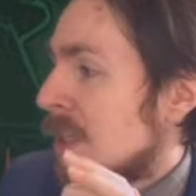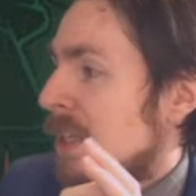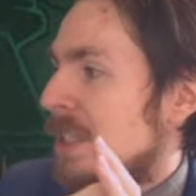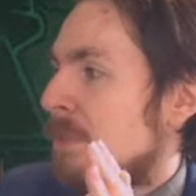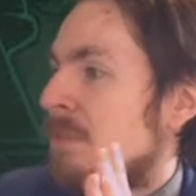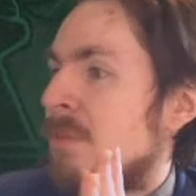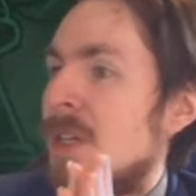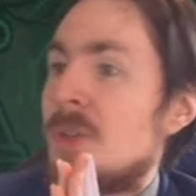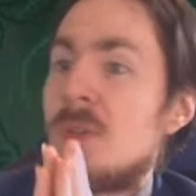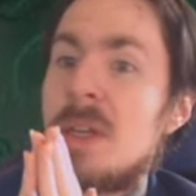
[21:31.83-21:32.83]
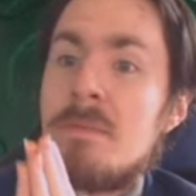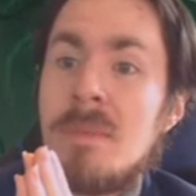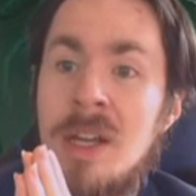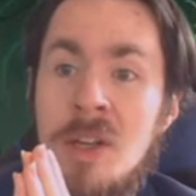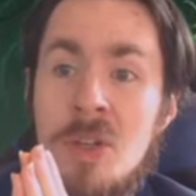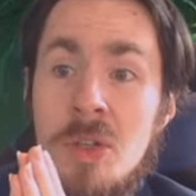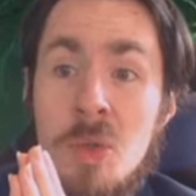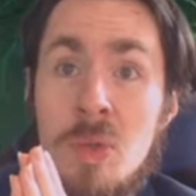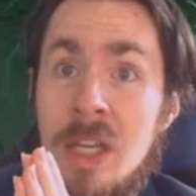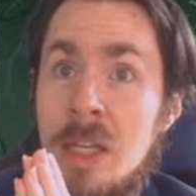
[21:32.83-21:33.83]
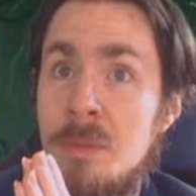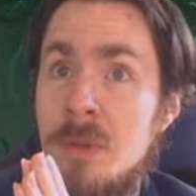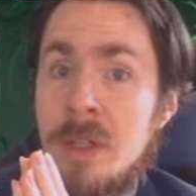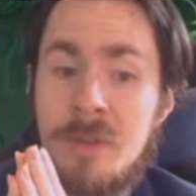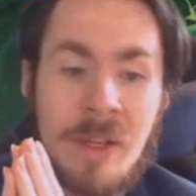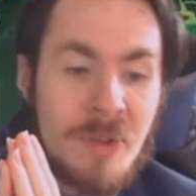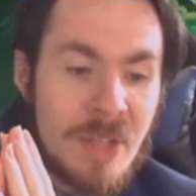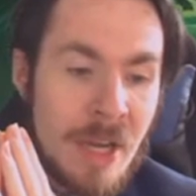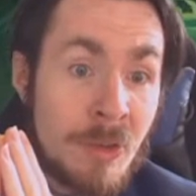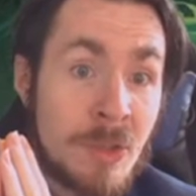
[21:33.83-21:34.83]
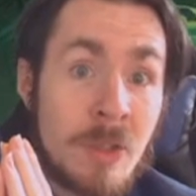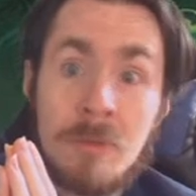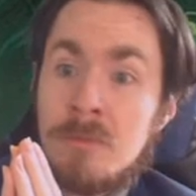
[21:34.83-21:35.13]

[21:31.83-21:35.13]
Also keep in mind, you can proliferate those counters.